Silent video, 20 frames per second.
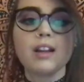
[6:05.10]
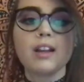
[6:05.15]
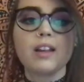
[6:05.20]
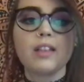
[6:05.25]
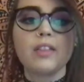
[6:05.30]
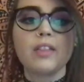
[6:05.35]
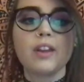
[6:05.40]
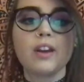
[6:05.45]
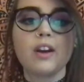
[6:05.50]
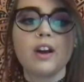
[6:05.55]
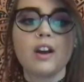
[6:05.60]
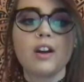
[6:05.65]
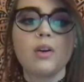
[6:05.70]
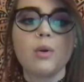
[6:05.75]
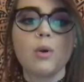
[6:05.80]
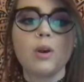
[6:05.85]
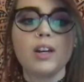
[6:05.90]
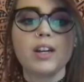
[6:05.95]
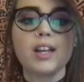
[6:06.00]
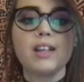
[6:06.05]
there are
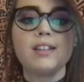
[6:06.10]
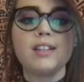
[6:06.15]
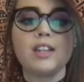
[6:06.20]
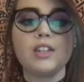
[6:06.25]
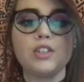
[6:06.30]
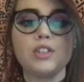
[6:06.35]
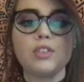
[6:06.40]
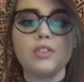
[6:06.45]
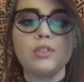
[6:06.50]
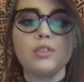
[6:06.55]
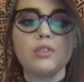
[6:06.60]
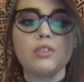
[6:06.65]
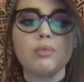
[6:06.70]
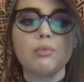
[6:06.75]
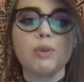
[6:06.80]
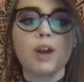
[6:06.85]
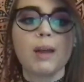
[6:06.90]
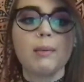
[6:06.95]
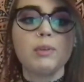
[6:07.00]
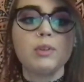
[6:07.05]
organizations whose
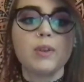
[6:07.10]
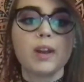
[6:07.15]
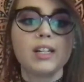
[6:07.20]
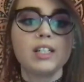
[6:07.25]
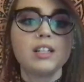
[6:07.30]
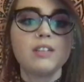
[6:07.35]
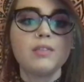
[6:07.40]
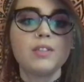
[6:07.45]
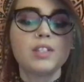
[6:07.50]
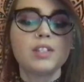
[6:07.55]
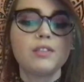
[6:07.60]
prime directive is